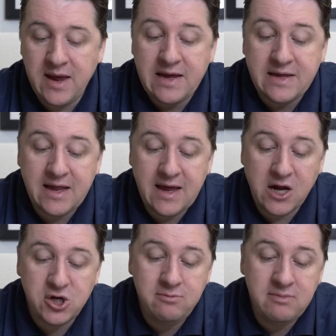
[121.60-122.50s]
me, did I
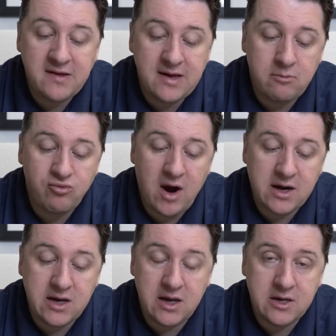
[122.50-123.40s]
actually miss it in
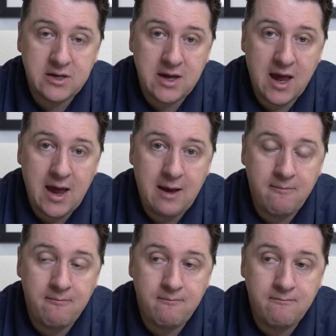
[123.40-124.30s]
practice?
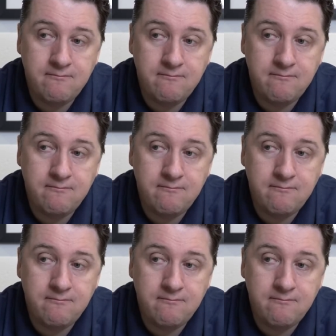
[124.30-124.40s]
Only